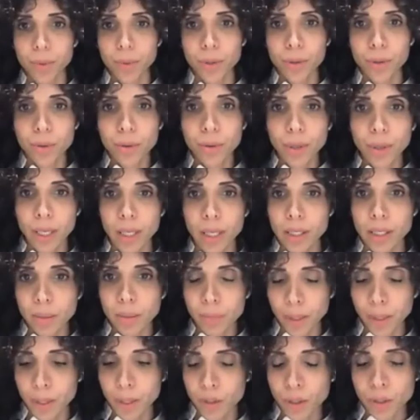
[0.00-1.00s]
You, as a
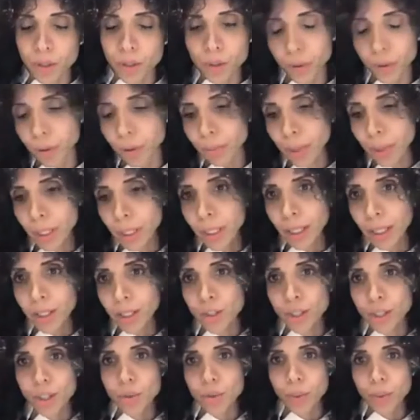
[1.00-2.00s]
patient, or me, I
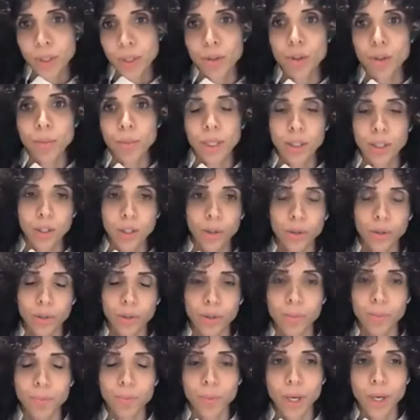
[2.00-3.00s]
just went to my
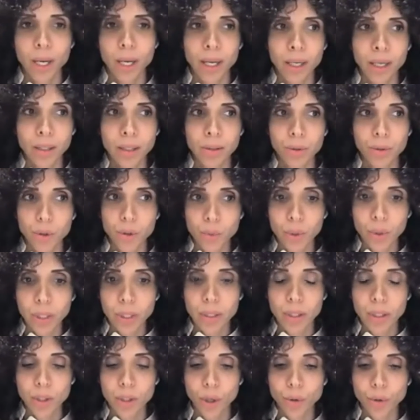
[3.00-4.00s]
doctor. And usually
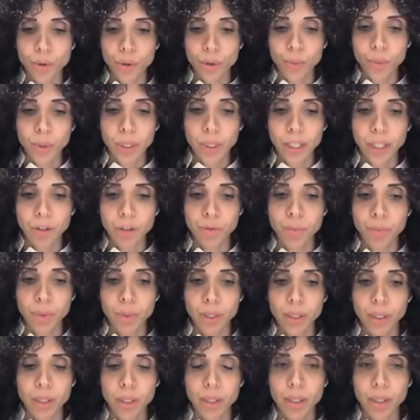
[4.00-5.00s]
the doctor will give
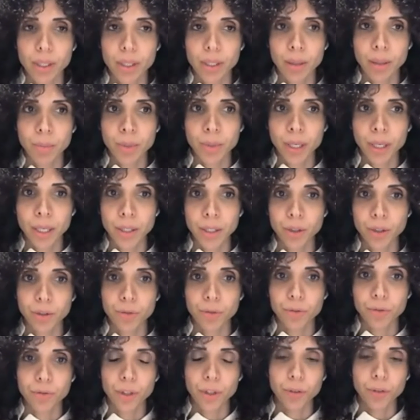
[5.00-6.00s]
me some kind
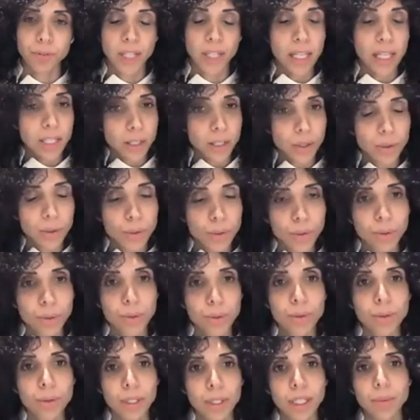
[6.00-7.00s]
of tests to
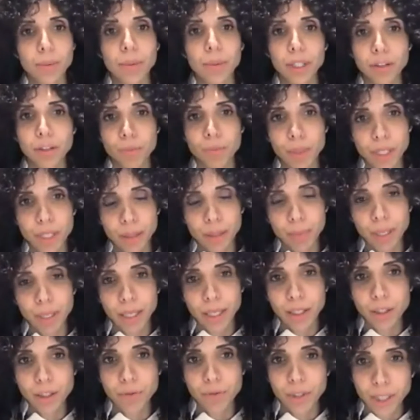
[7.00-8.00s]
do, and he will give me some
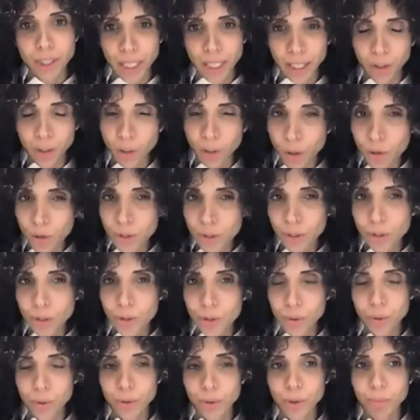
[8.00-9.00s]
kind of a
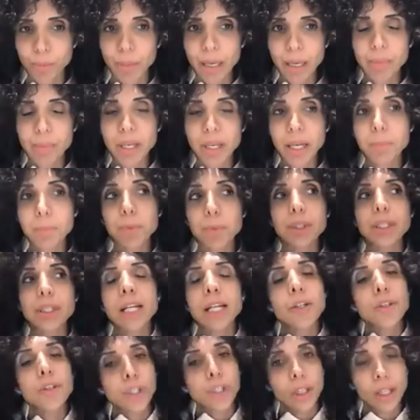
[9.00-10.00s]
diagnosis or maybe a
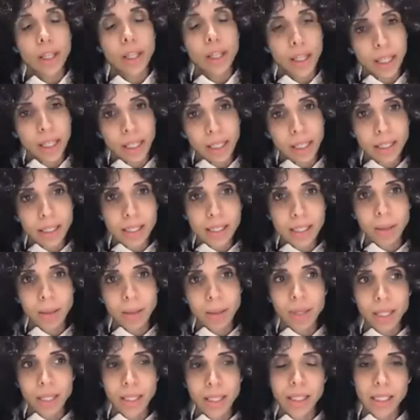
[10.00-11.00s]
potential thing,
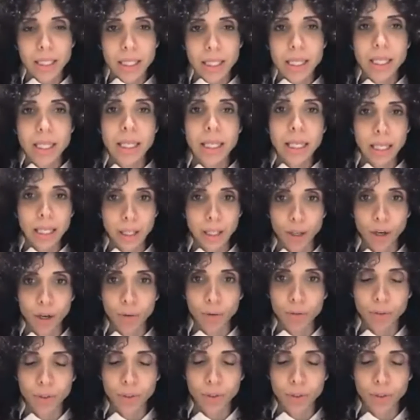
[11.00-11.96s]
something that he's thinking of.